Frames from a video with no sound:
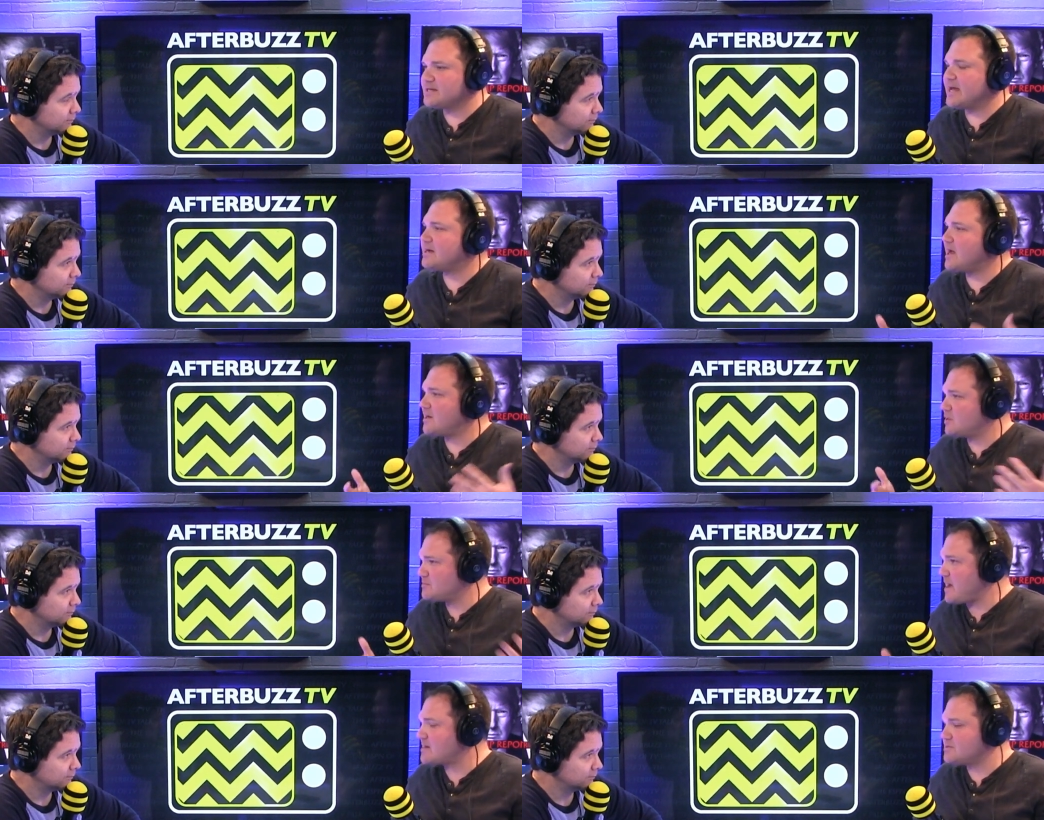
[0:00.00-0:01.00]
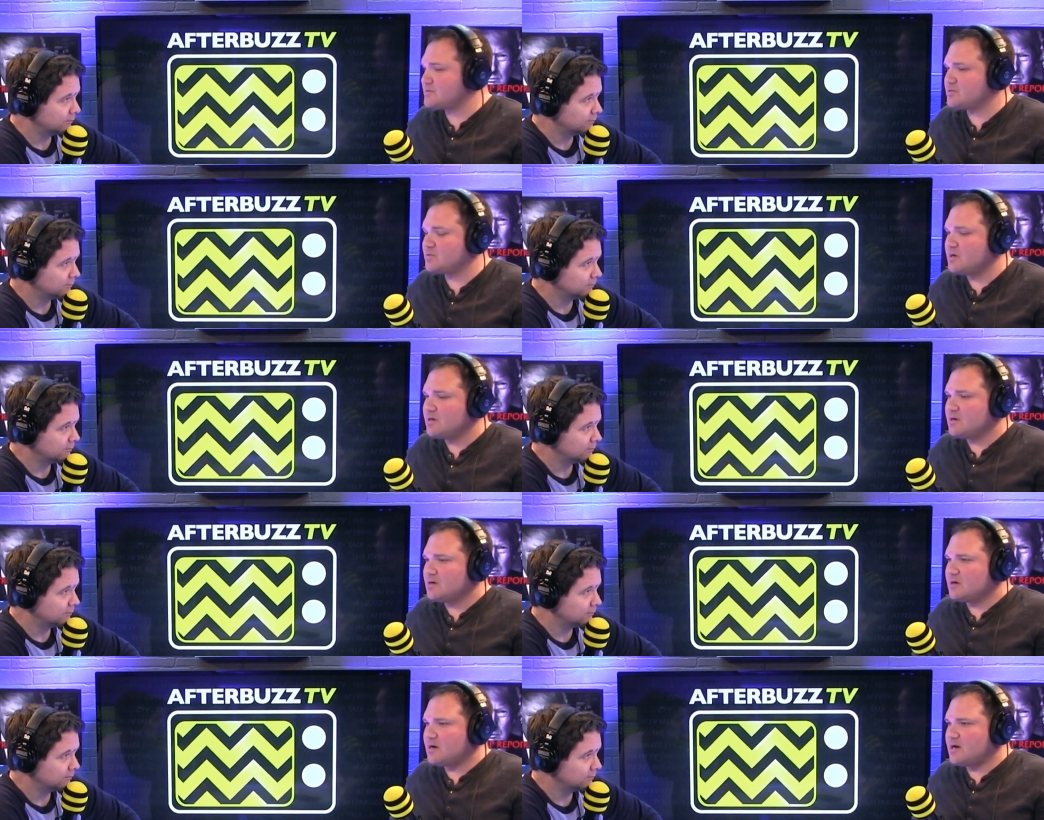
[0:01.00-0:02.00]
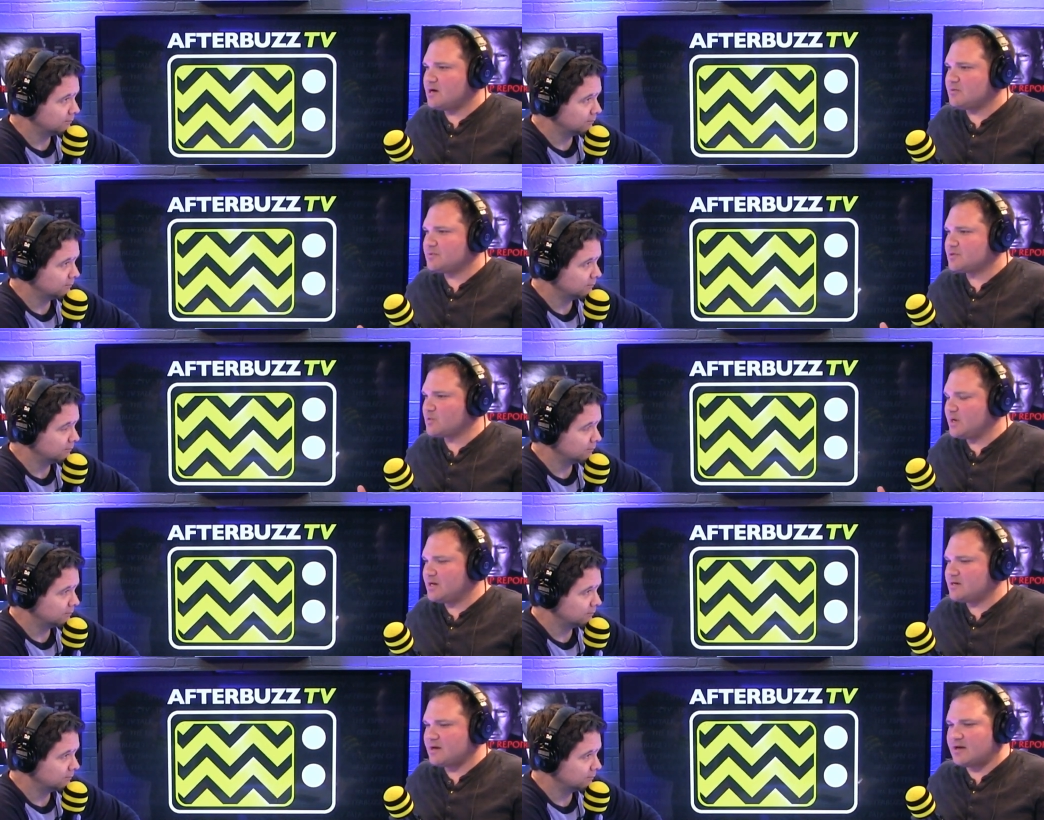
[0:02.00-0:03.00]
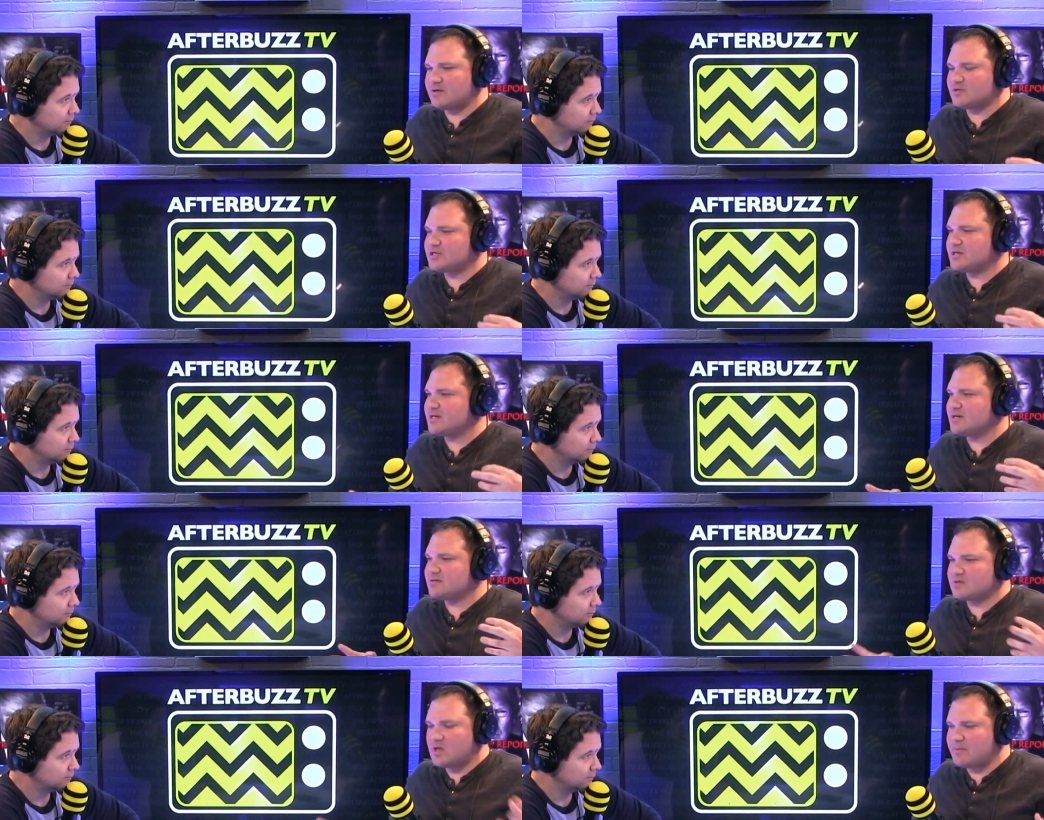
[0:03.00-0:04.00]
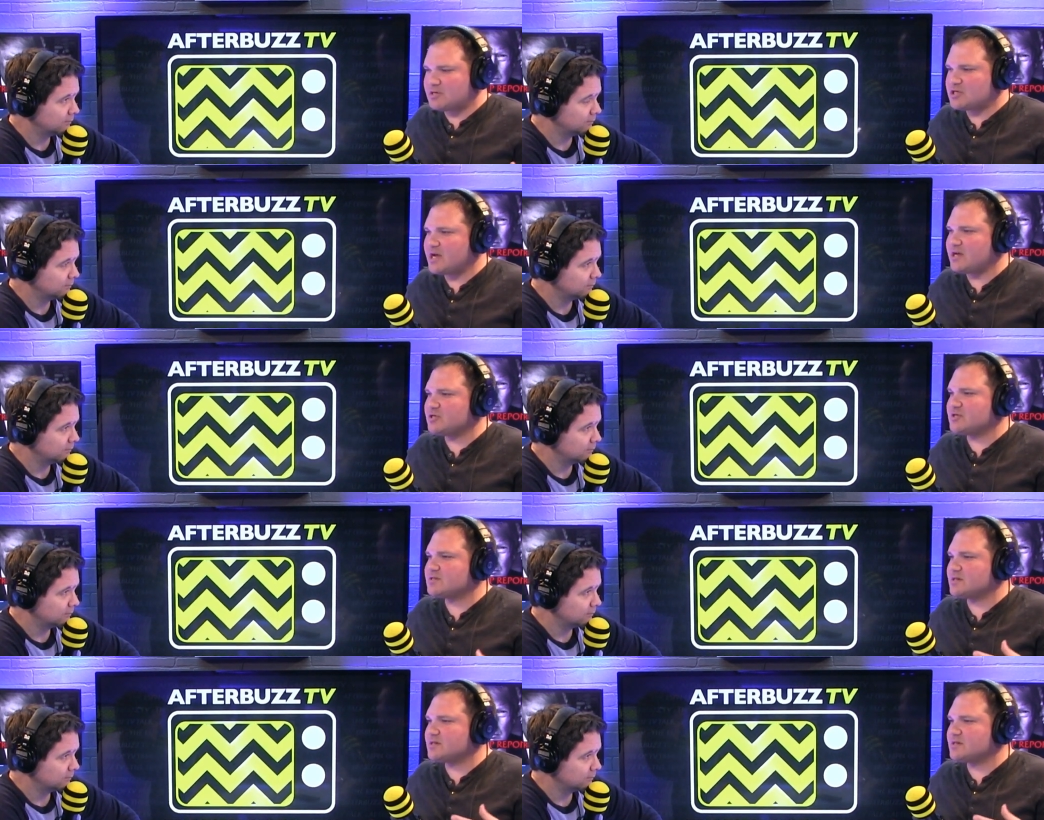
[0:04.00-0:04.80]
Speaker 1: again, it kind of goes back to uh, with the green energy and the climate change is